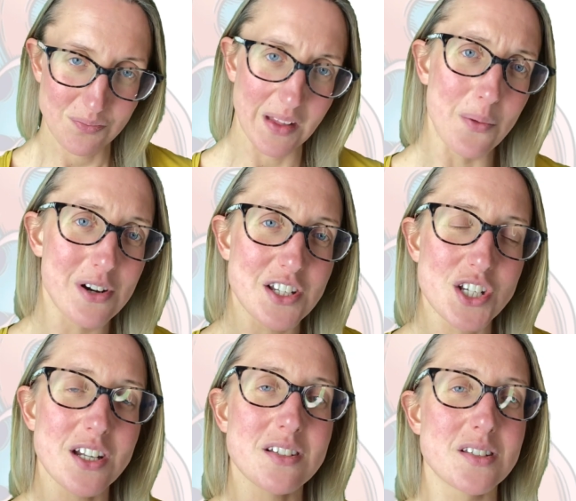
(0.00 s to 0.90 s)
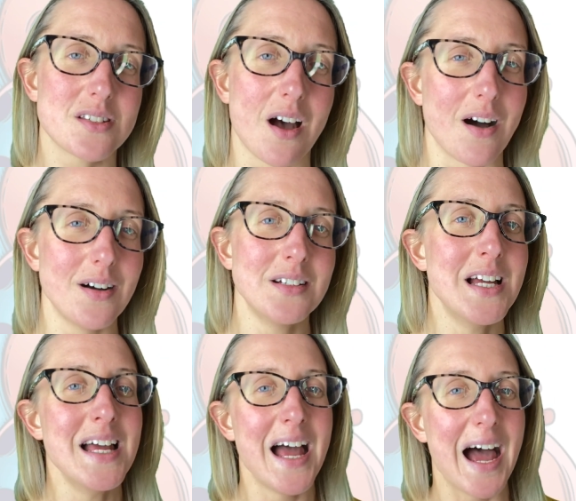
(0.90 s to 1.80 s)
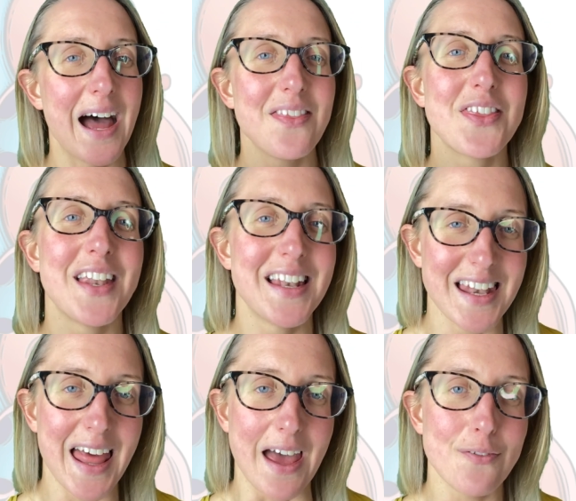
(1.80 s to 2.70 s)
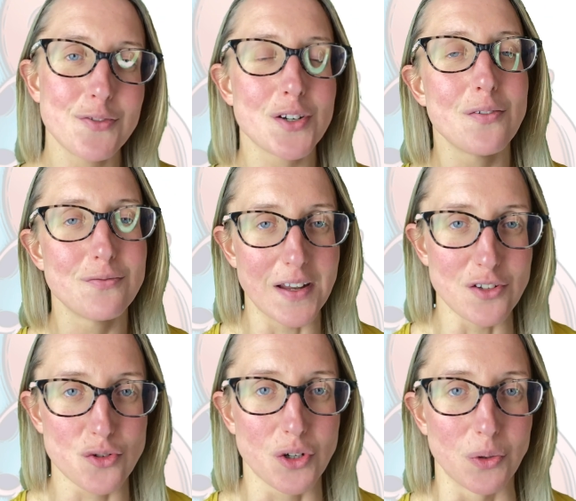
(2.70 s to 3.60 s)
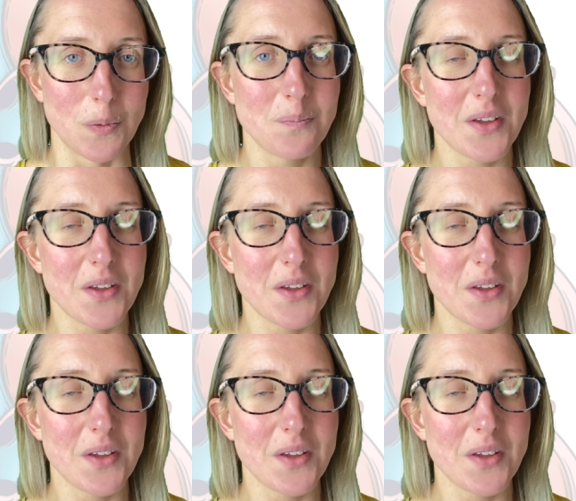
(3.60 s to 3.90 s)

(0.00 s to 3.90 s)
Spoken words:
Now we're actually going to start at the left ventricle.